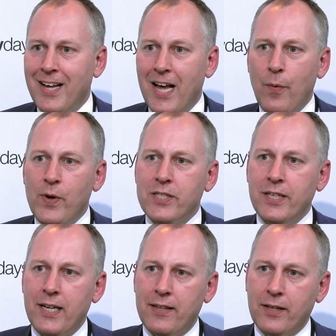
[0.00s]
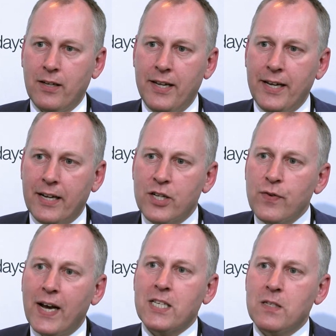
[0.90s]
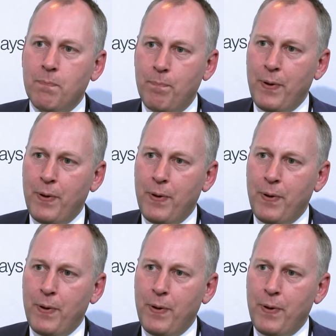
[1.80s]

And we see that the clinic attracts